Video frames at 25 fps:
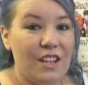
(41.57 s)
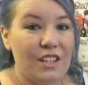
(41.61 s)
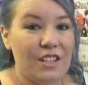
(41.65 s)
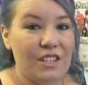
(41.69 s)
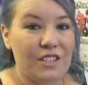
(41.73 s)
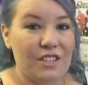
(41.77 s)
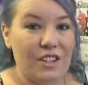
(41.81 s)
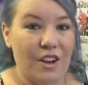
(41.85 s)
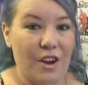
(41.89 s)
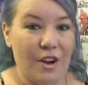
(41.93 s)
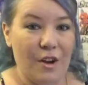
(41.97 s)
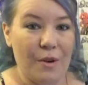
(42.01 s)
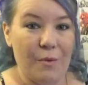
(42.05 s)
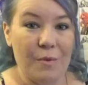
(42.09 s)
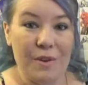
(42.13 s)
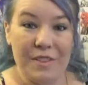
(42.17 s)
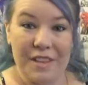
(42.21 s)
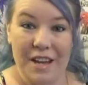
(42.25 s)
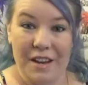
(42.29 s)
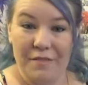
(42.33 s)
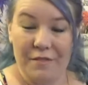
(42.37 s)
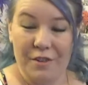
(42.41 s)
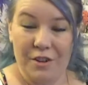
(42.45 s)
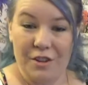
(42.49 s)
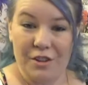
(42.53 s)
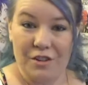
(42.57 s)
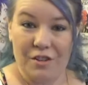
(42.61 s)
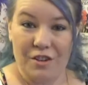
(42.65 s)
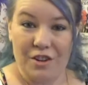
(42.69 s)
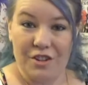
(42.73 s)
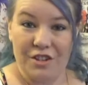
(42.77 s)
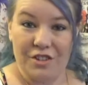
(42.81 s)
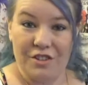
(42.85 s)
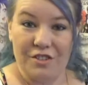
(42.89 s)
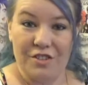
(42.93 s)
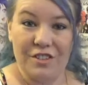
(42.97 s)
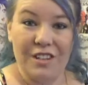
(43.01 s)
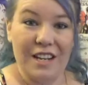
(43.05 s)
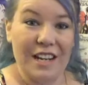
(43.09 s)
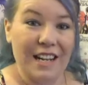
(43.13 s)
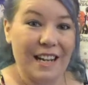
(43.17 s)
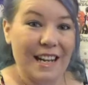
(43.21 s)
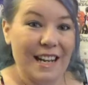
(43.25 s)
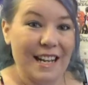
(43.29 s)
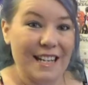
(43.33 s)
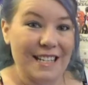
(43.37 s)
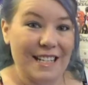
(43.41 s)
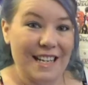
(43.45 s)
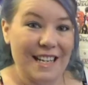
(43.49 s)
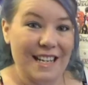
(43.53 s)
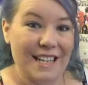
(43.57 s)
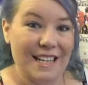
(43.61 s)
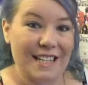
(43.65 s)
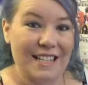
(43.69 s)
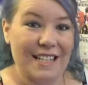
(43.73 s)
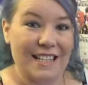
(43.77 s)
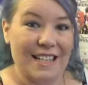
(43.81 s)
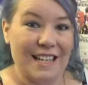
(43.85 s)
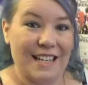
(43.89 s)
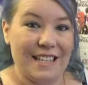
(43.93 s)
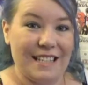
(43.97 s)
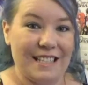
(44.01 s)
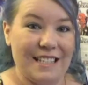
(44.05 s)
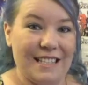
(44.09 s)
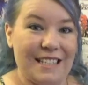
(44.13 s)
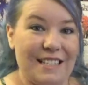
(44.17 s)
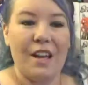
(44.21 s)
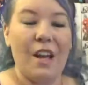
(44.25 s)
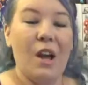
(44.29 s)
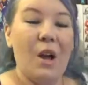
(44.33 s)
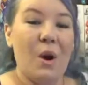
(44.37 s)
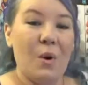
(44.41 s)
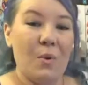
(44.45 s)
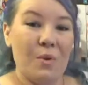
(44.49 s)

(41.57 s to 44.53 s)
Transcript: So without further ado, let's get into this.